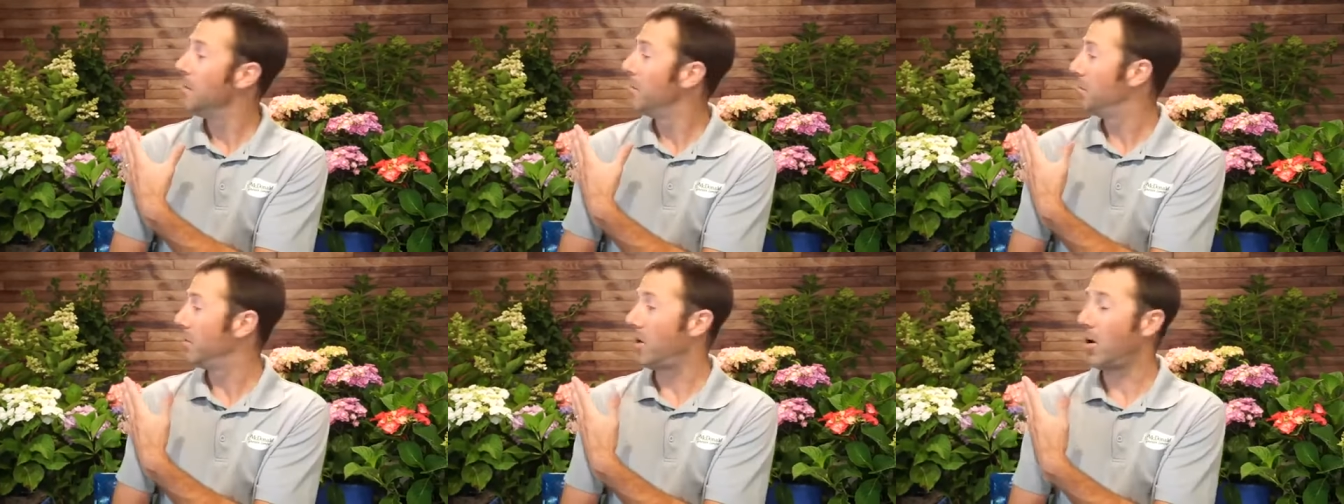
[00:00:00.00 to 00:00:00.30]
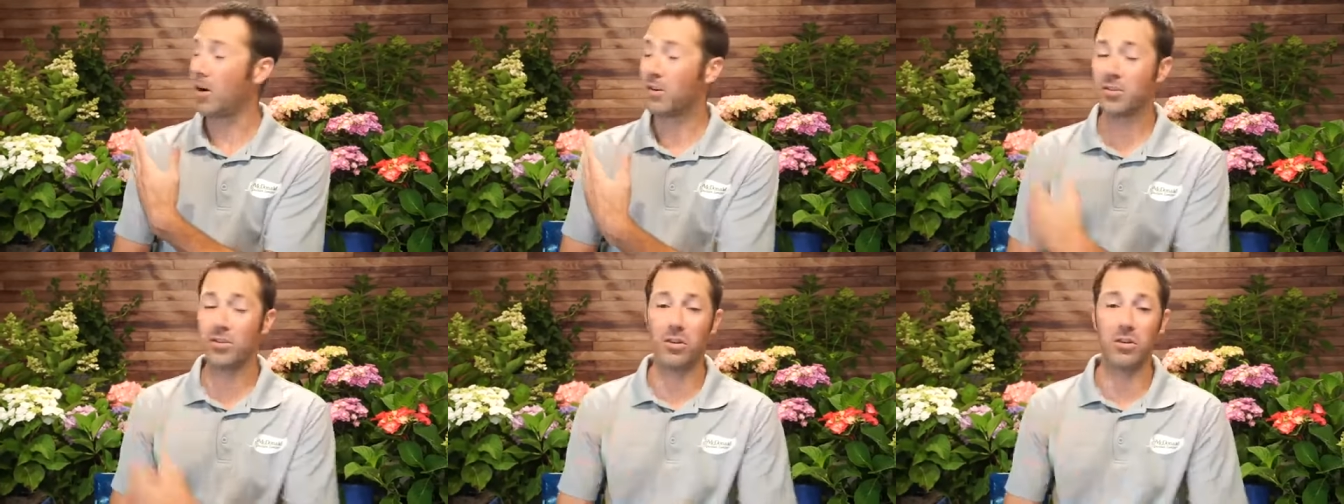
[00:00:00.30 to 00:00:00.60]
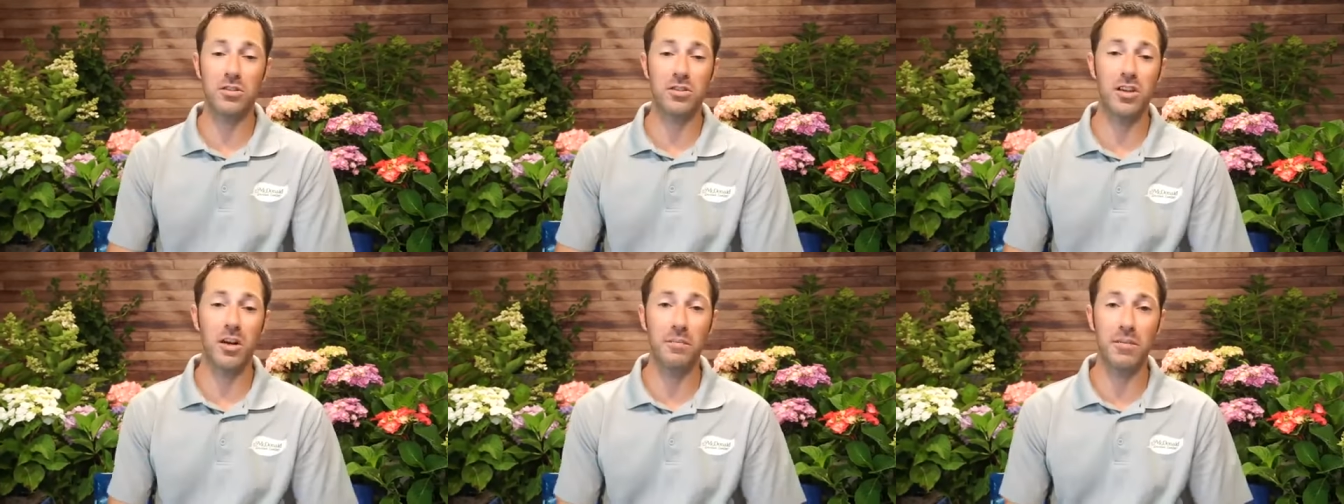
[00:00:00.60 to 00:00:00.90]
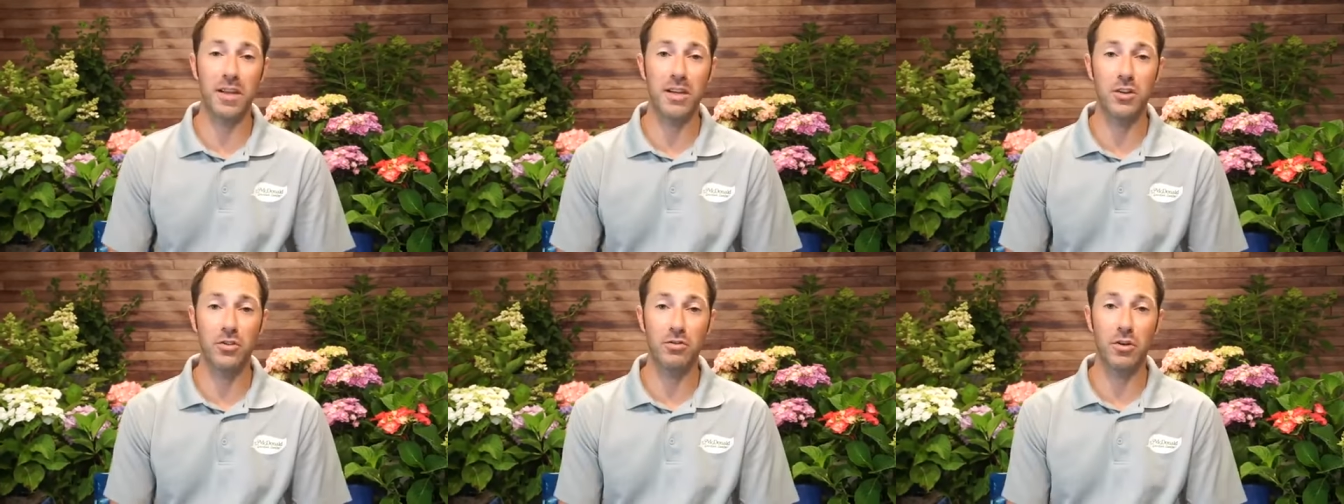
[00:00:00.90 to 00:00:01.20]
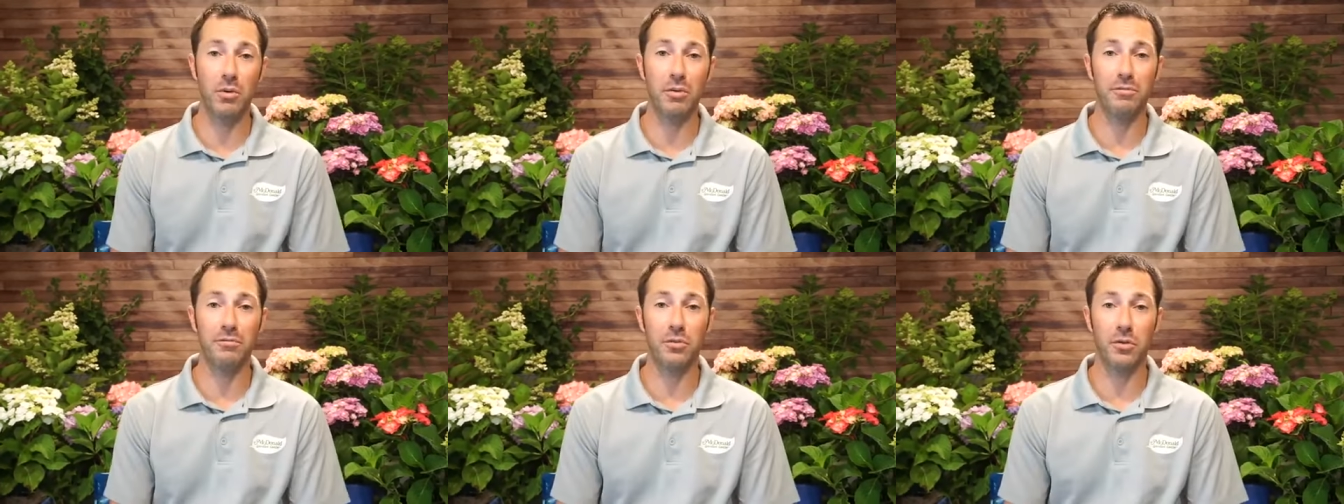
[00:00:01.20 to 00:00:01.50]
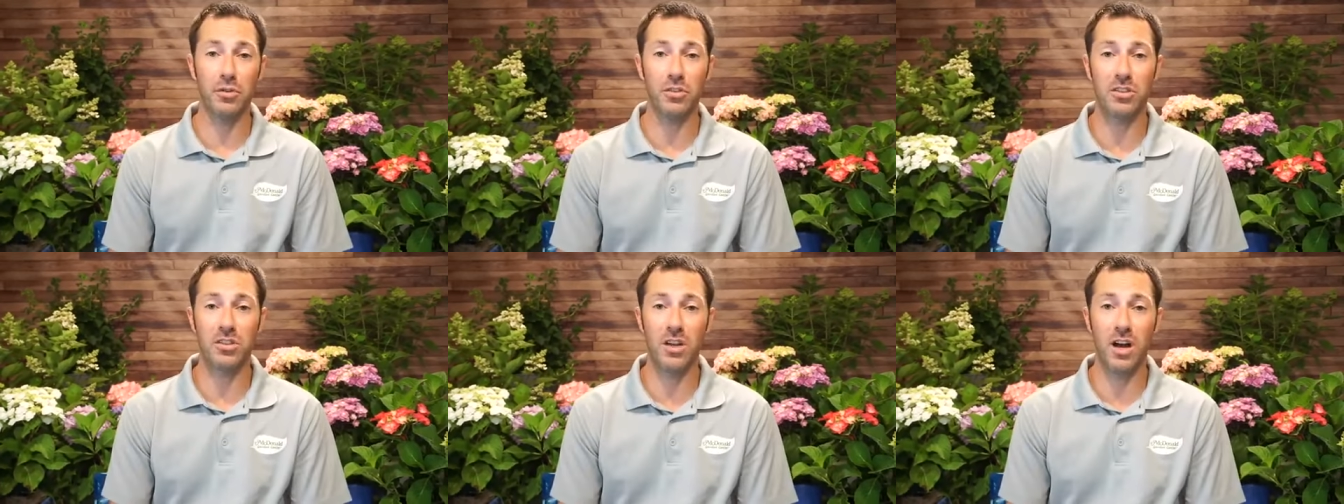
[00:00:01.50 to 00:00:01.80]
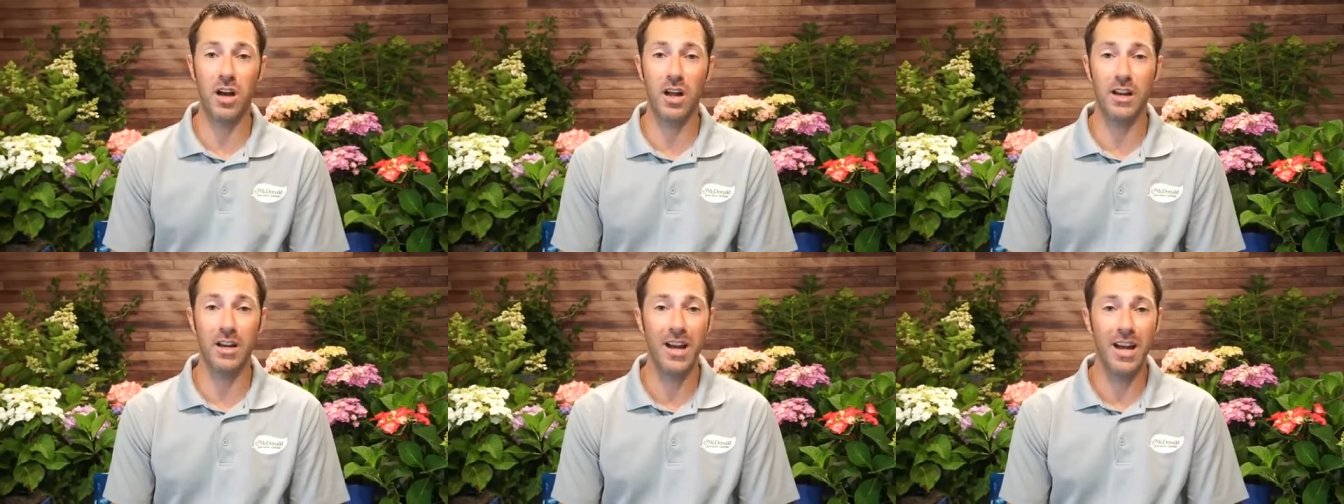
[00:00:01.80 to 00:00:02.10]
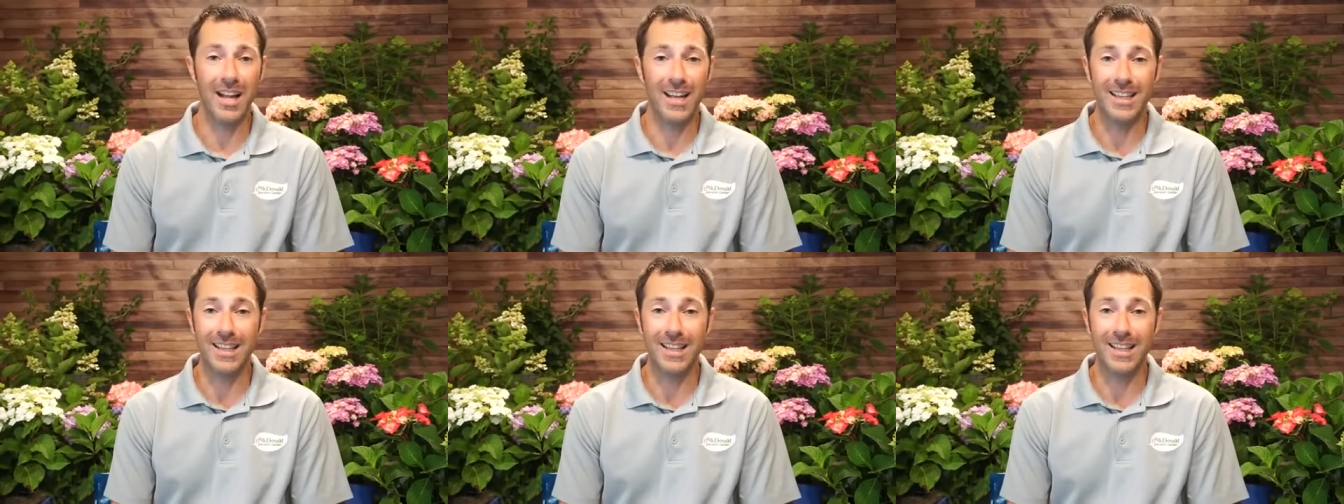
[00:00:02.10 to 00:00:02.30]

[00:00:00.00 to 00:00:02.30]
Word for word: but also some that can grow in full sun.